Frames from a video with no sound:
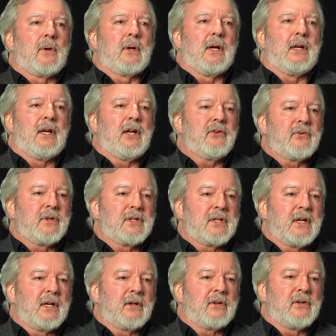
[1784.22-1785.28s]
an
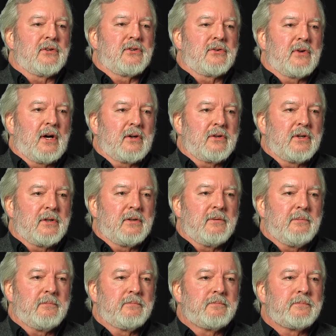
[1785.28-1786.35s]
interesting construction
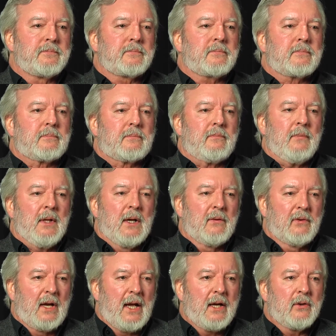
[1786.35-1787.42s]
of
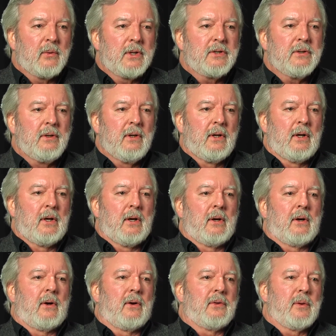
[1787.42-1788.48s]
language
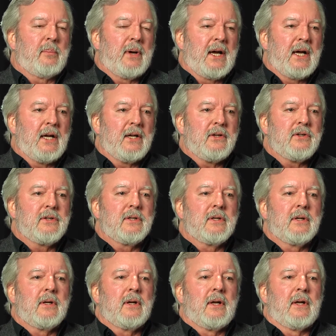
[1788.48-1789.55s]
on the page
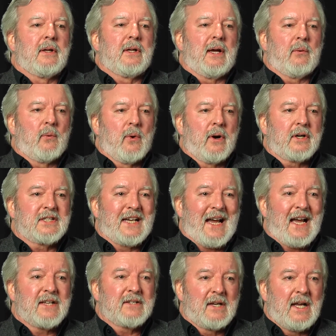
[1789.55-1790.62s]
that works
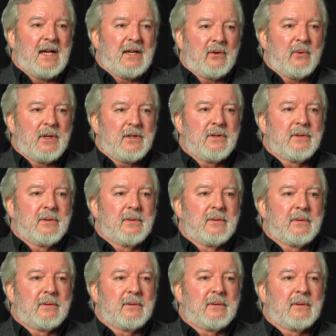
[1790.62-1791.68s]
as language
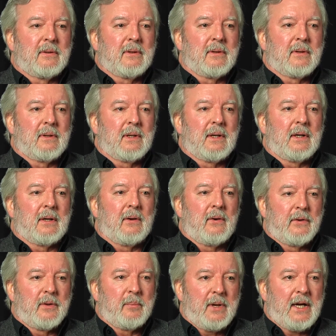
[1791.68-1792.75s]

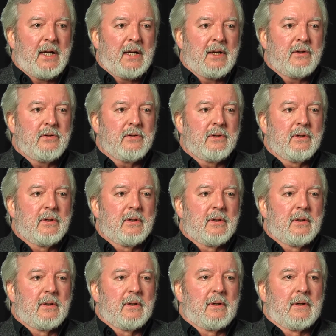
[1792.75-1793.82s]
on the page
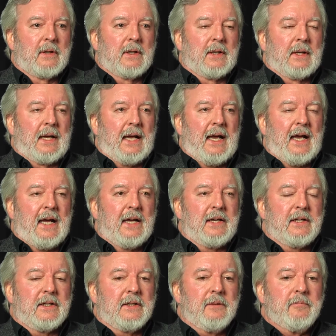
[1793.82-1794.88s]

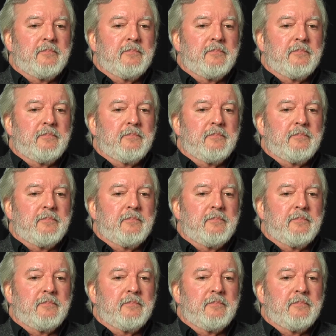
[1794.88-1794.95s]
and